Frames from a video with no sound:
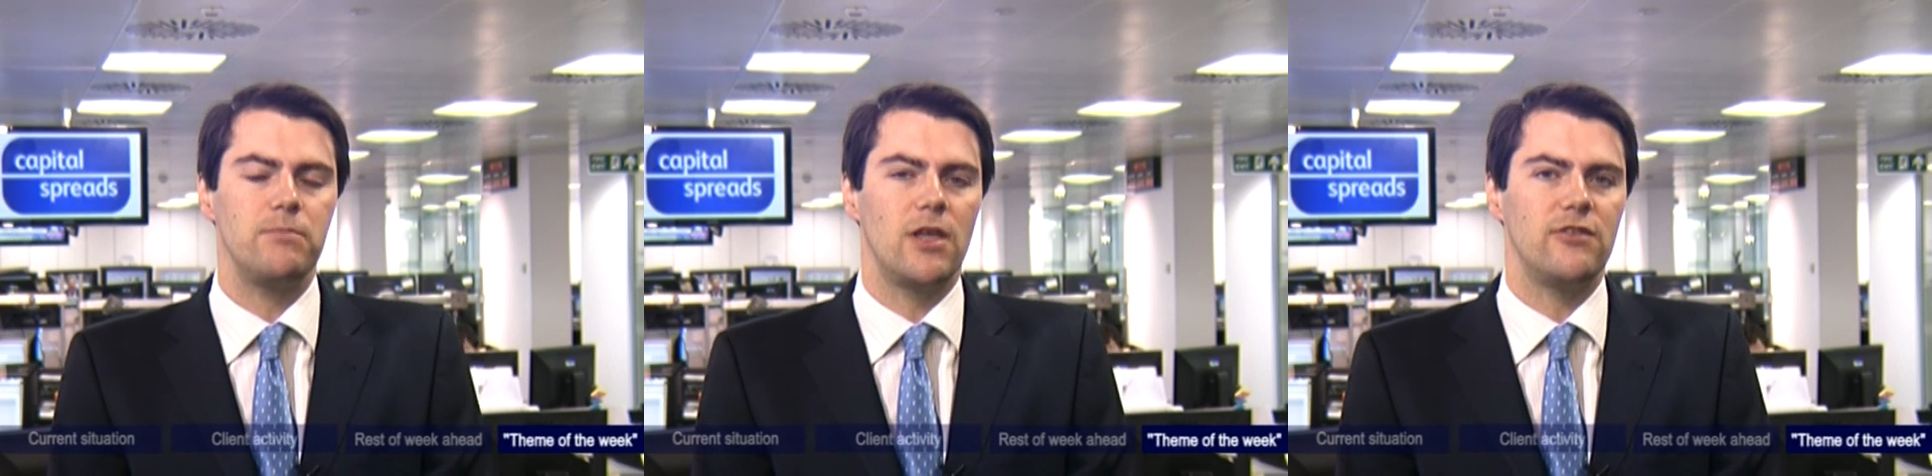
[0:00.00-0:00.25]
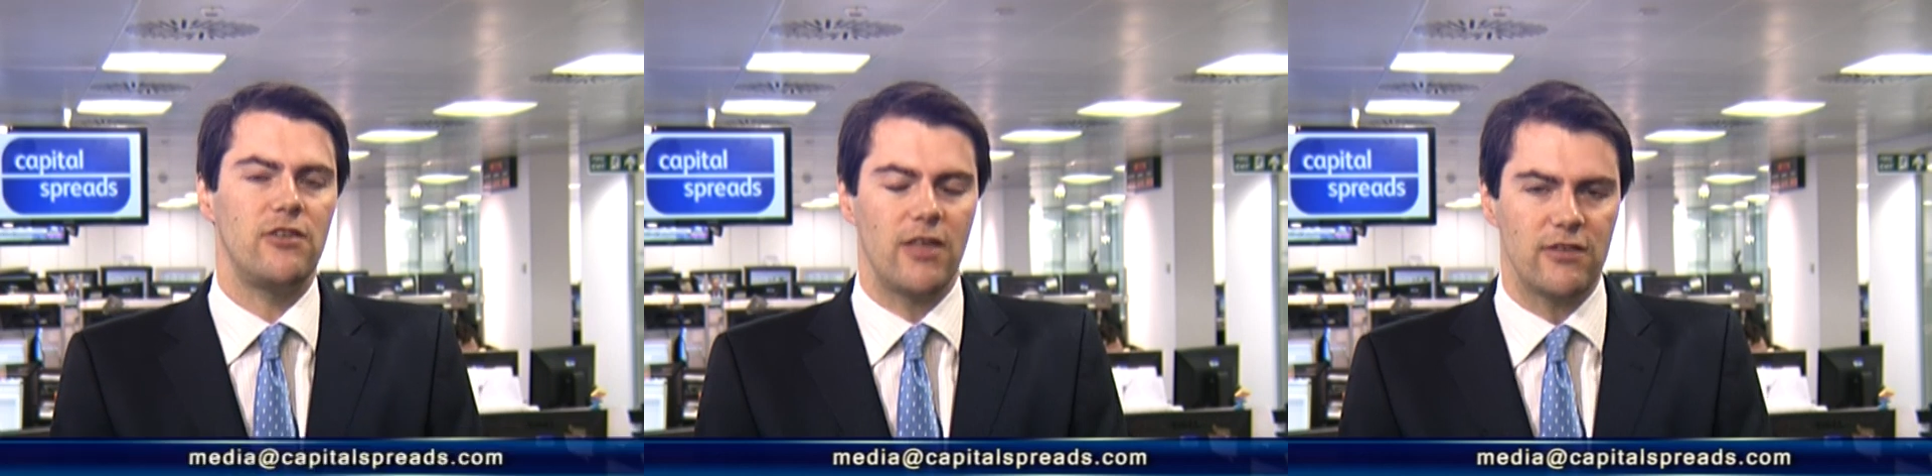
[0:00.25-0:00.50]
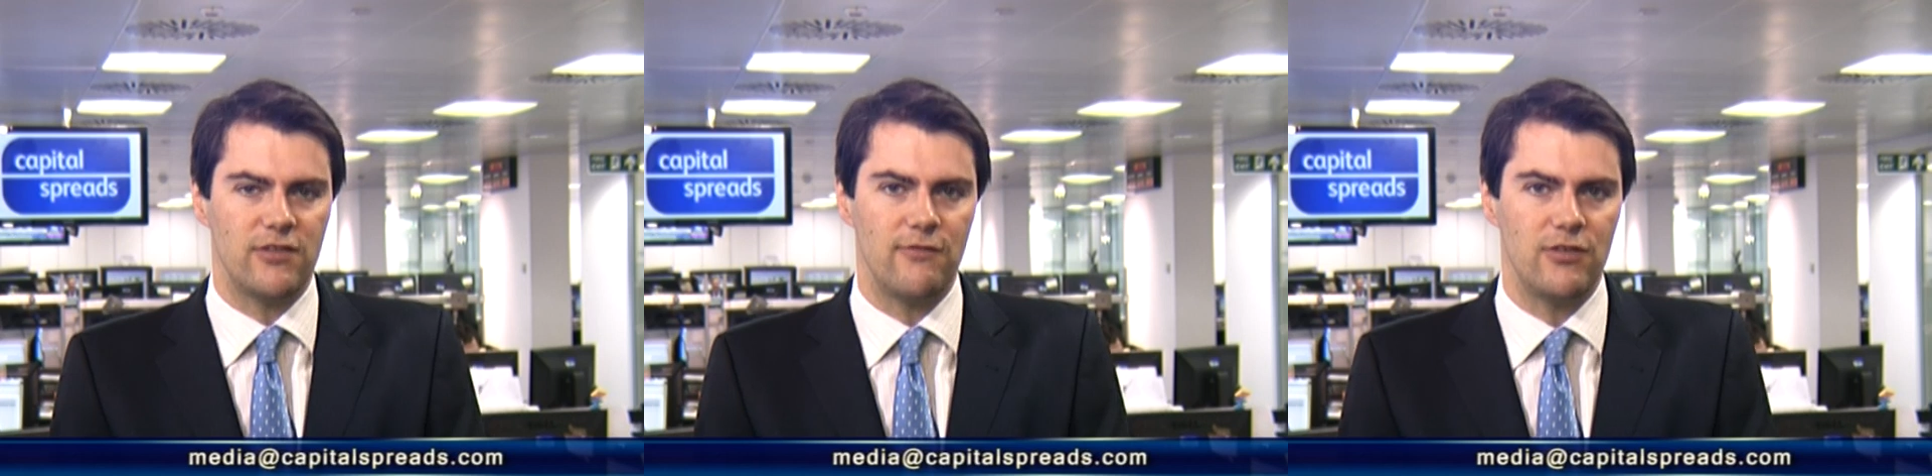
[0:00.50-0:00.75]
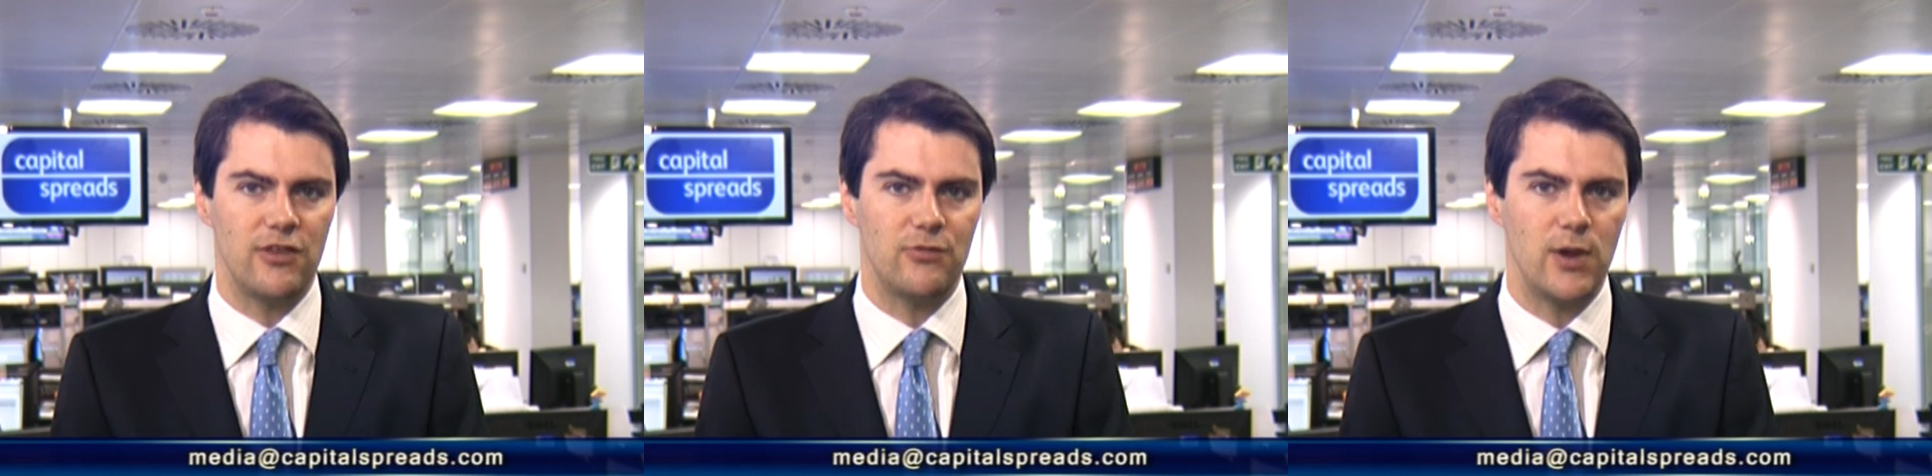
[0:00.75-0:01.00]
So that's it
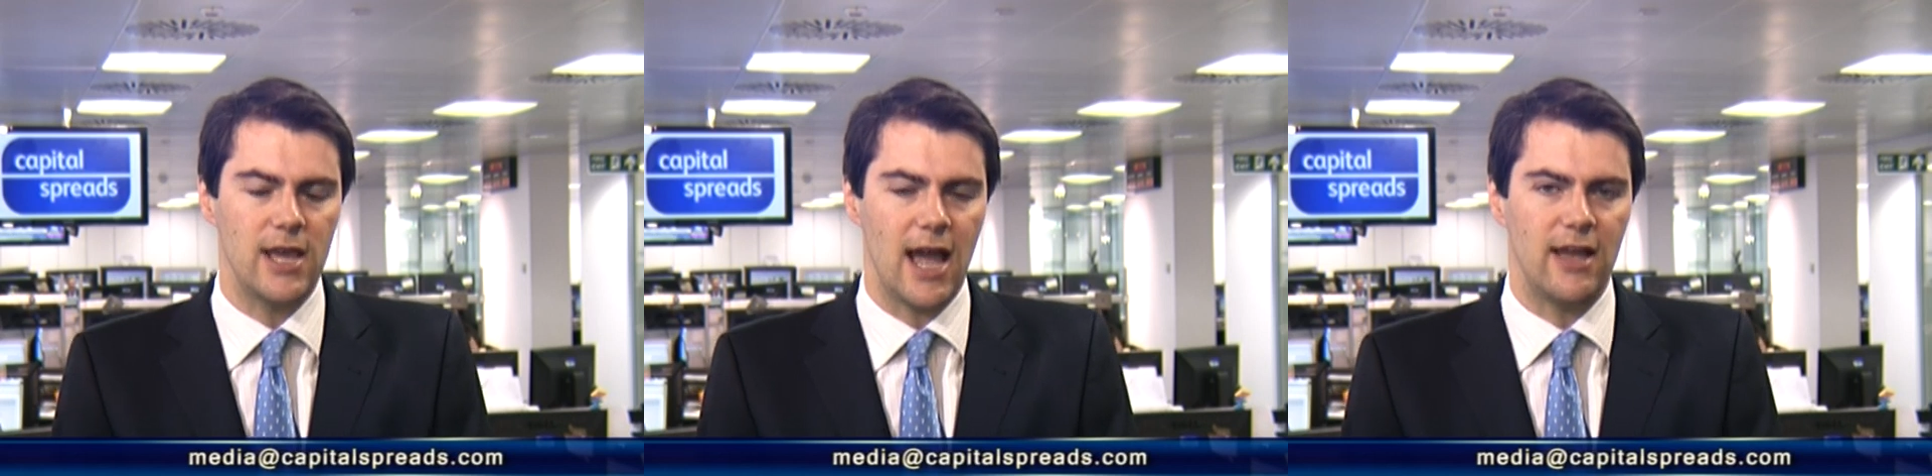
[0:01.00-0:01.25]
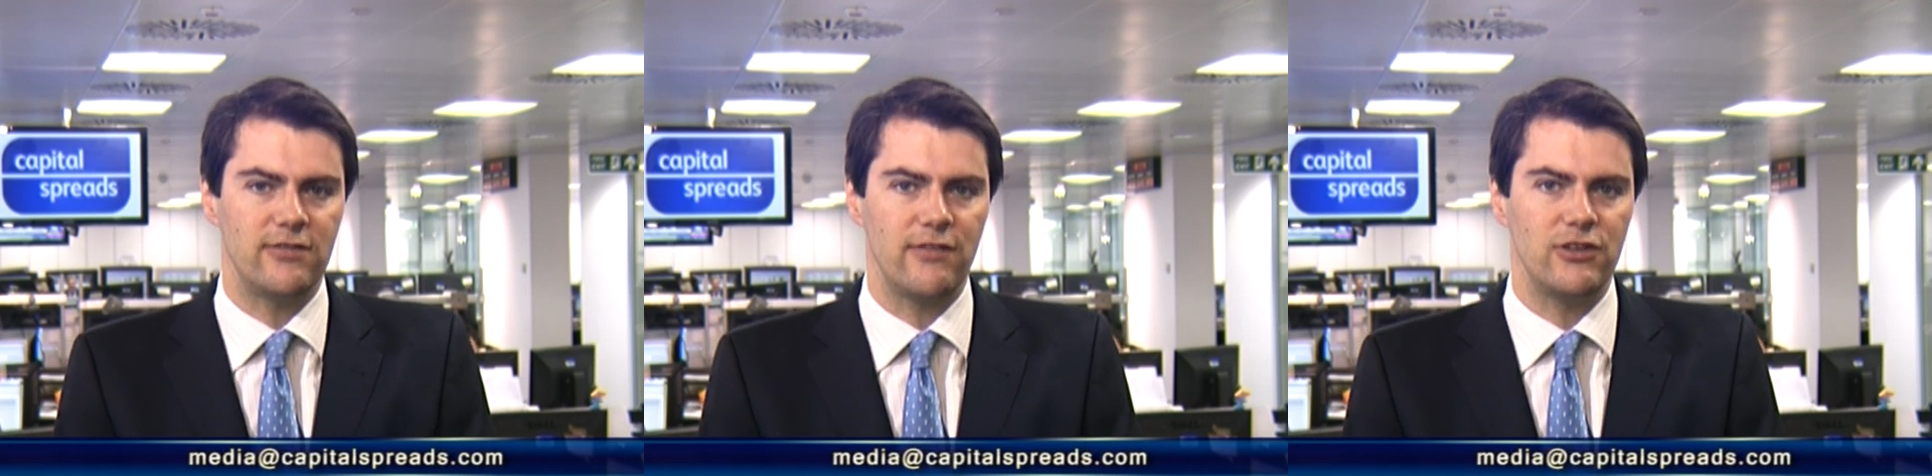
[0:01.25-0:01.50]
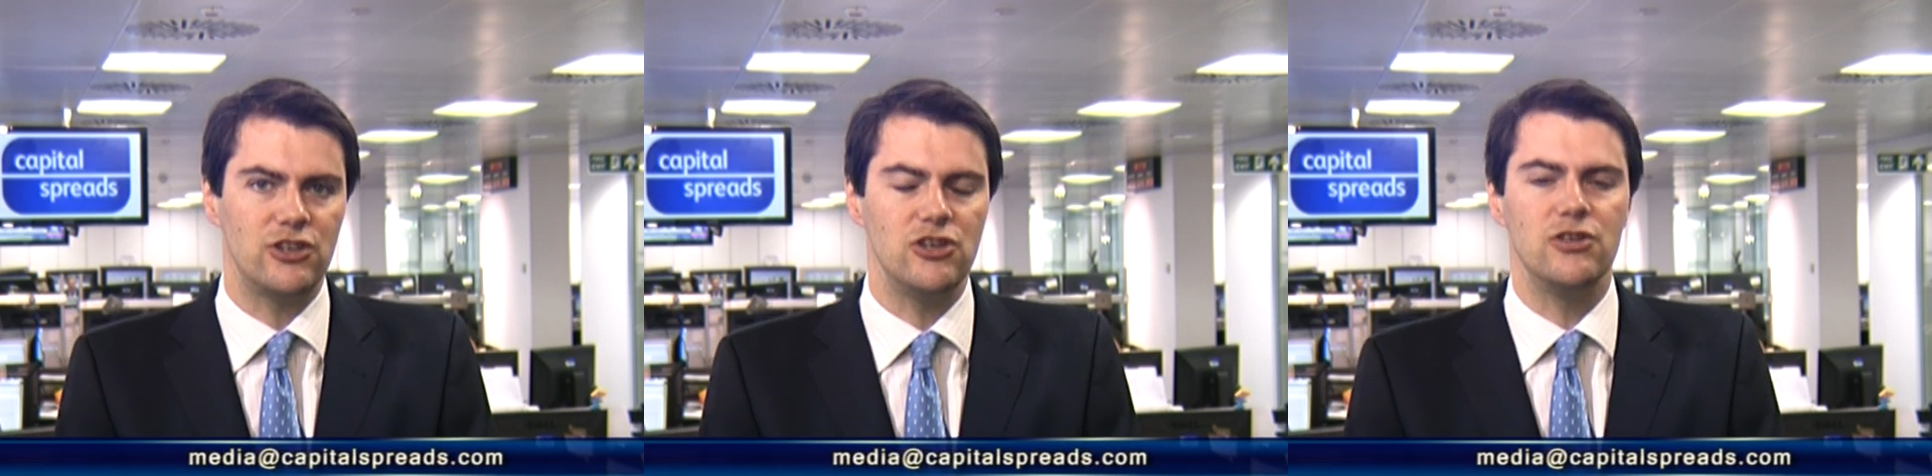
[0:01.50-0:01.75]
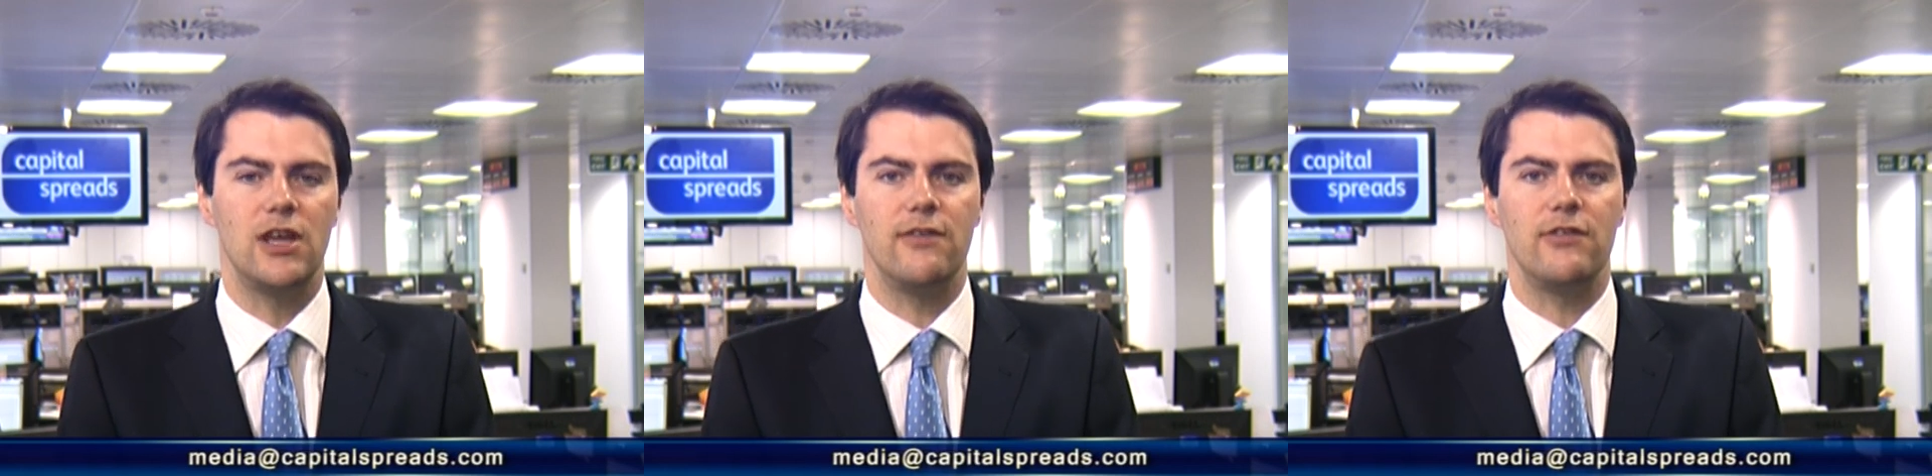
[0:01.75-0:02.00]
for this week. As ever,
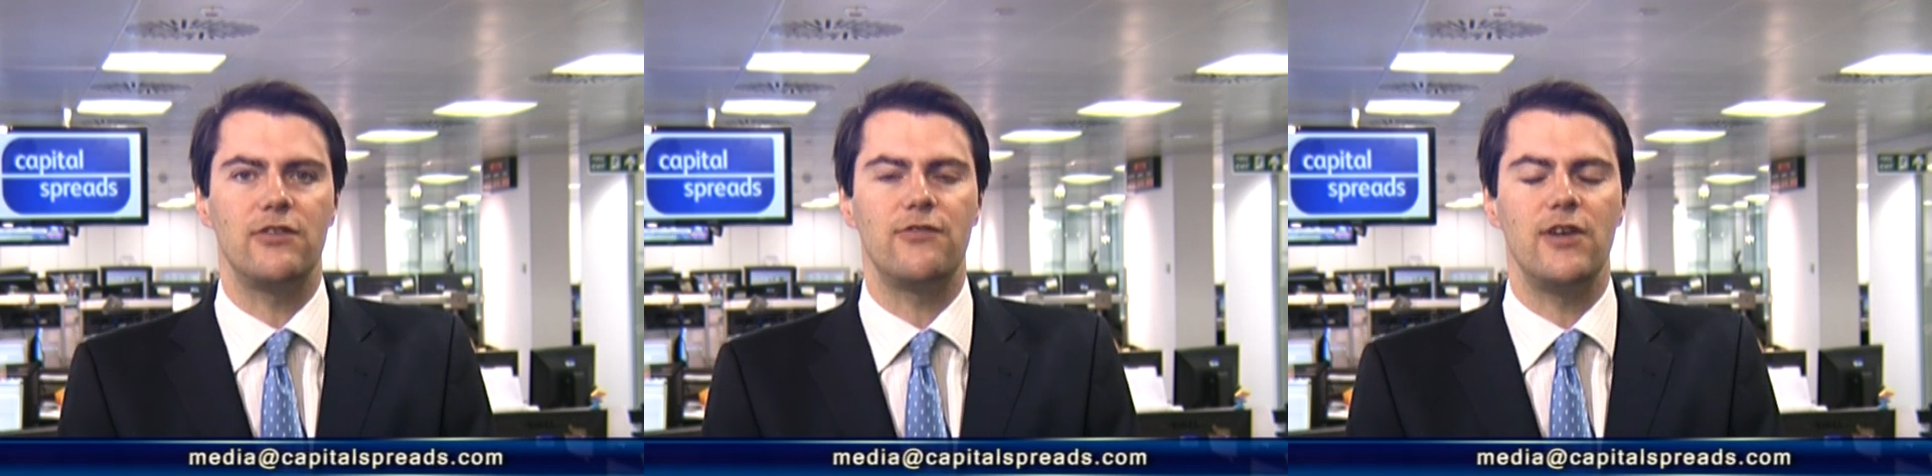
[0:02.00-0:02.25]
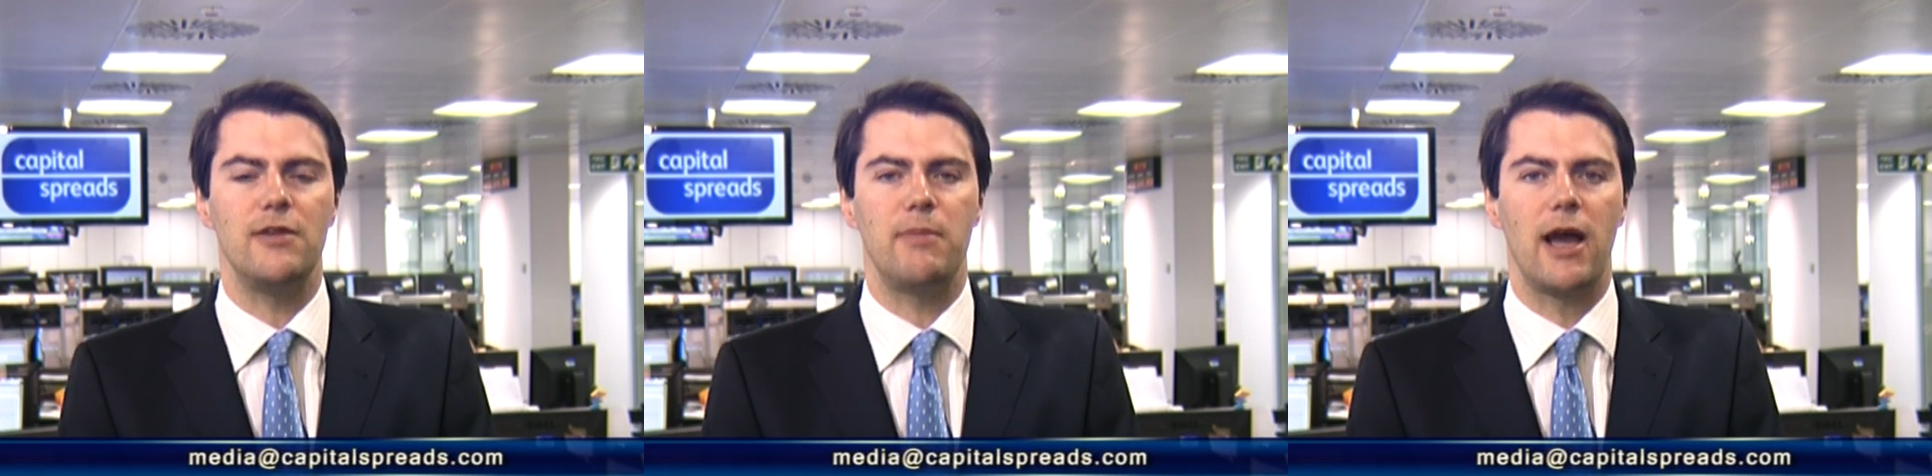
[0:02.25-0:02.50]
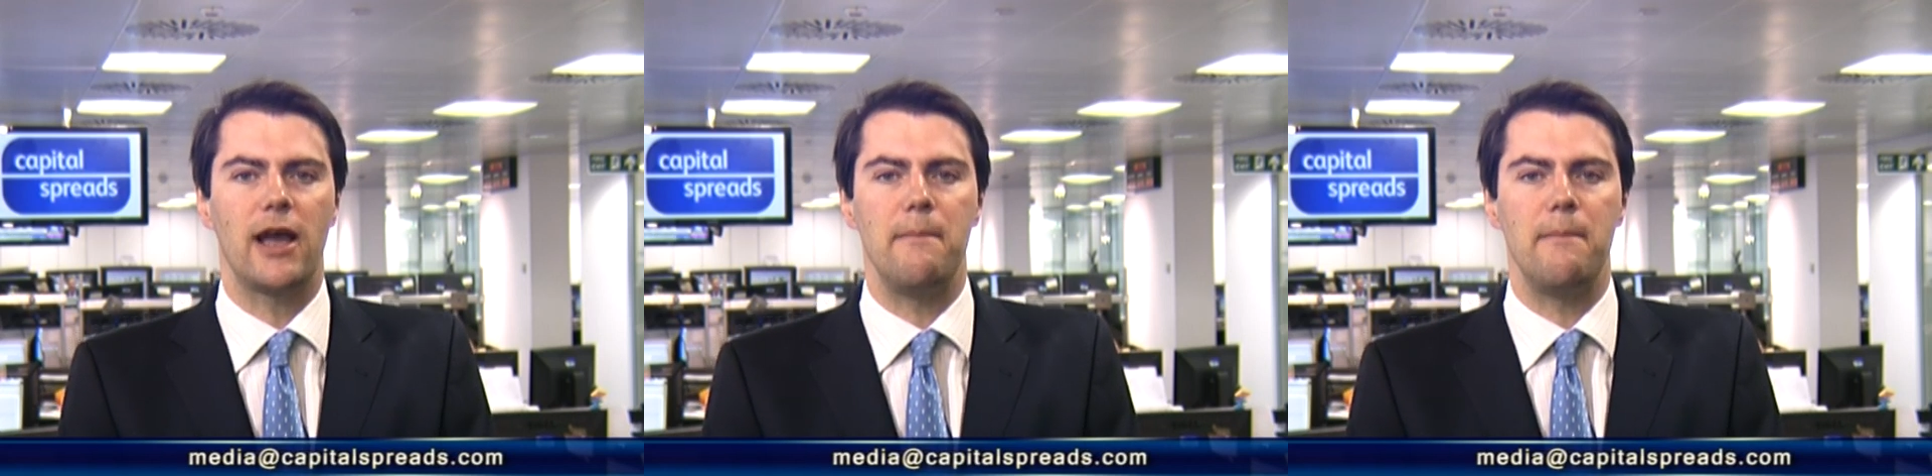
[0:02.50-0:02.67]
do give us feedback,